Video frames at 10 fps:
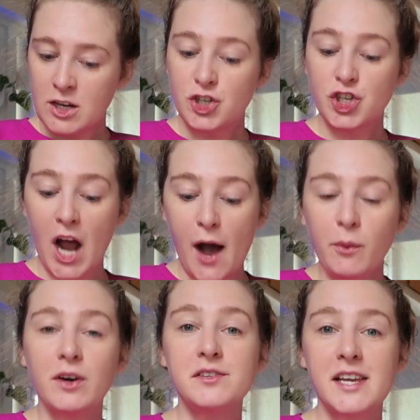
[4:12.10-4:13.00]

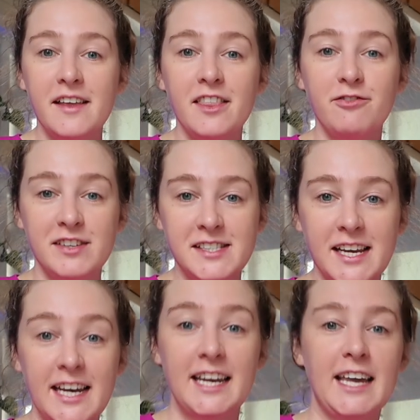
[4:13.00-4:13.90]
Showers in the
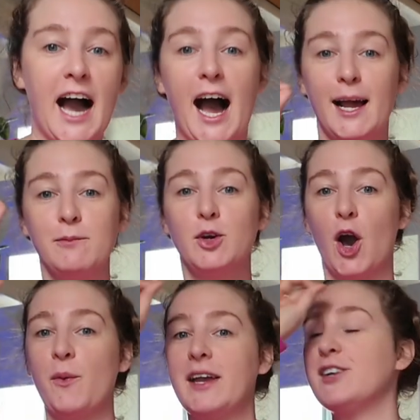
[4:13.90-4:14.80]
vicinity. I'm
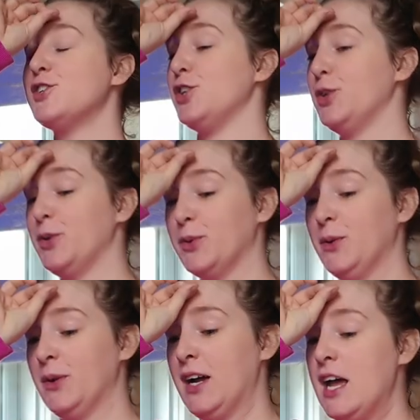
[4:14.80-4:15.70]
going to...